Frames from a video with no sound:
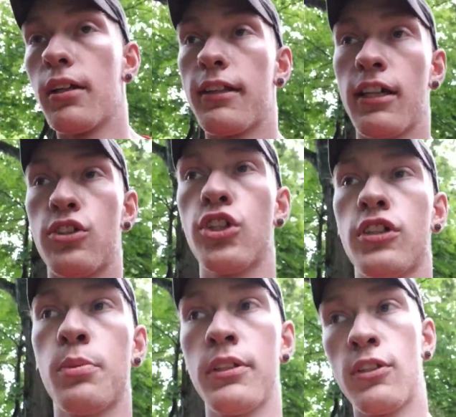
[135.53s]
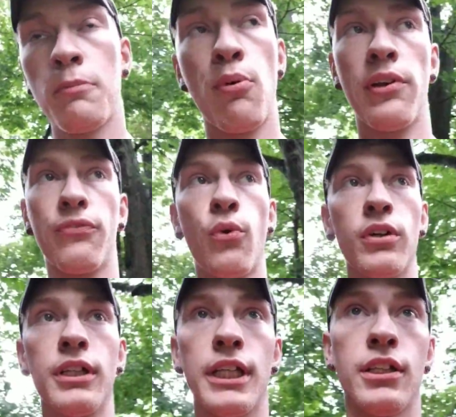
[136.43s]
that just with the
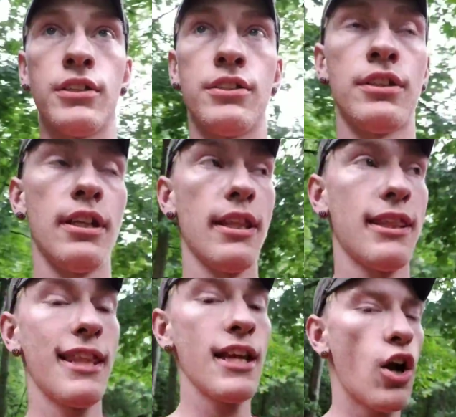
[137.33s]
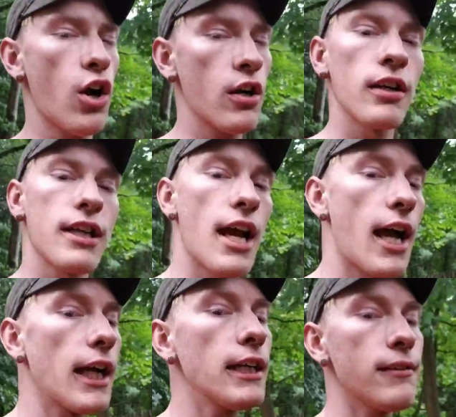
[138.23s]
2.4 liters, they are
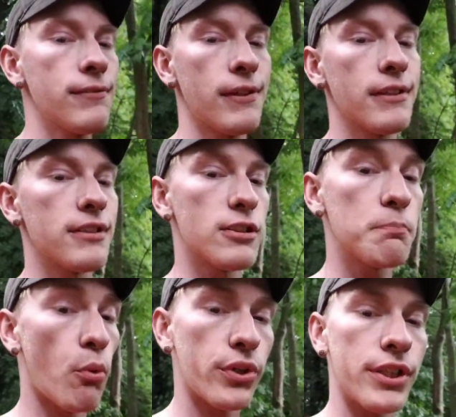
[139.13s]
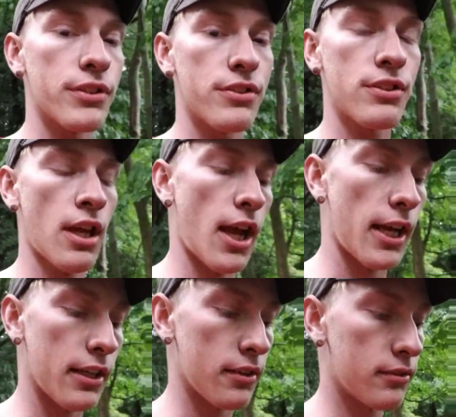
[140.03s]
kind of on the sportier
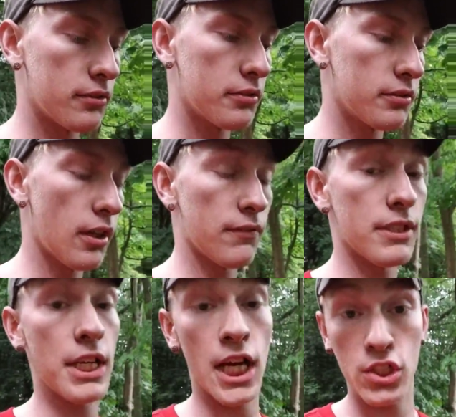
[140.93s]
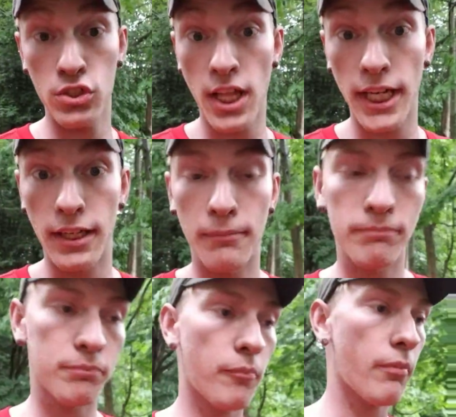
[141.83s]
side of the Dodge lineup.
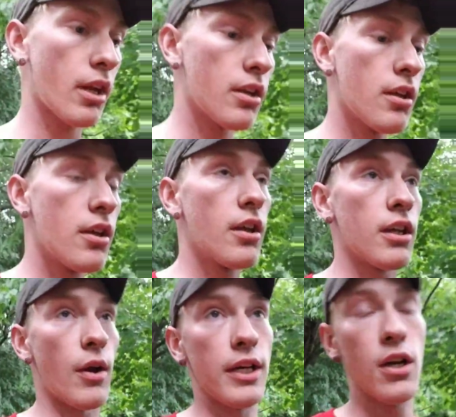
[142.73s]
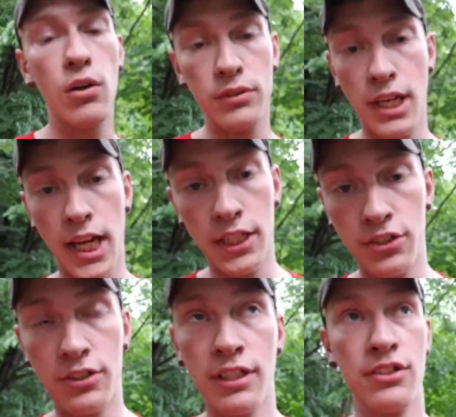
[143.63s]
Now, I know
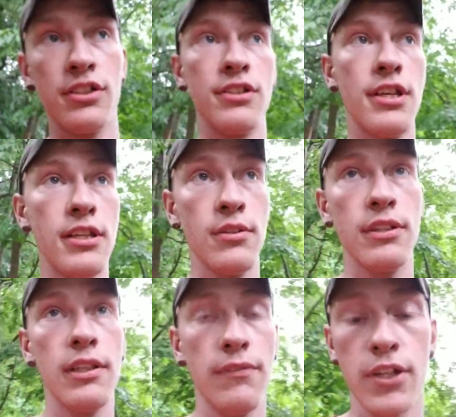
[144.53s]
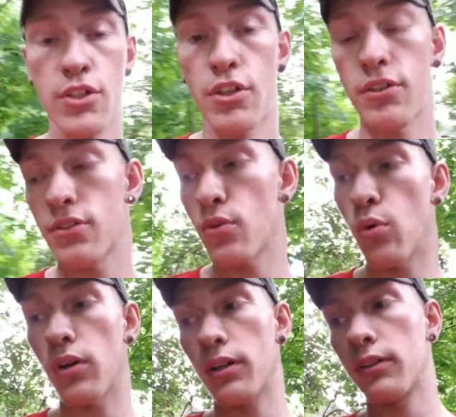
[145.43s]
Dodge discontinued the Avengers,
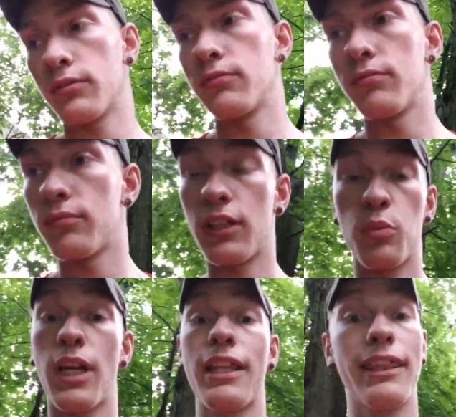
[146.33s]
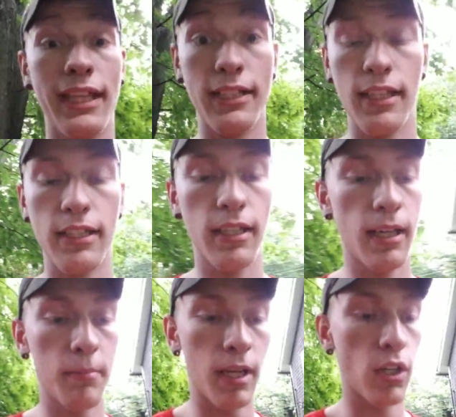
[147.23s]
or that's what I think they did.
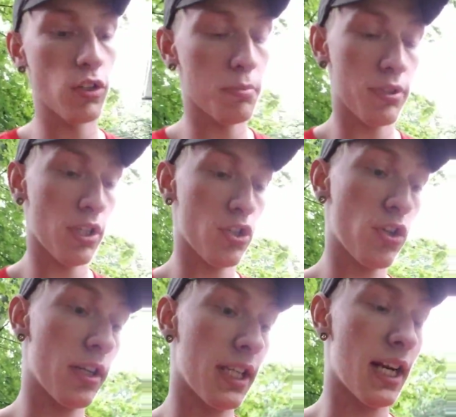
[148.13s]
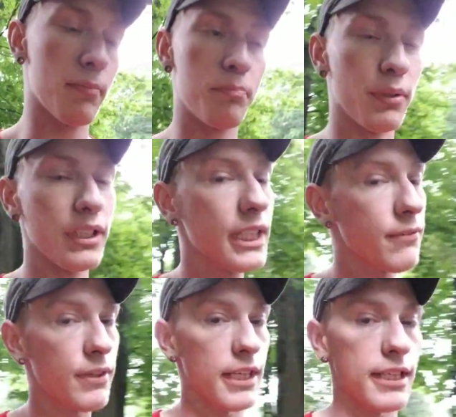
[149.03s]
I'm not 100% sure on that. I
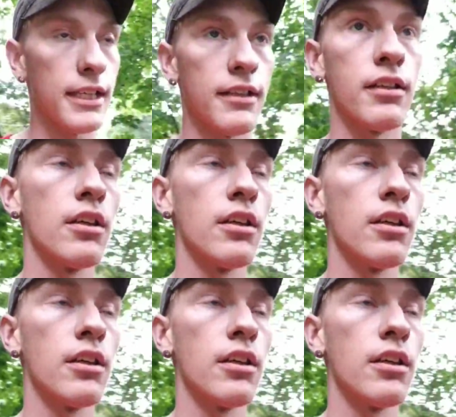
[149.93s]
believe they did.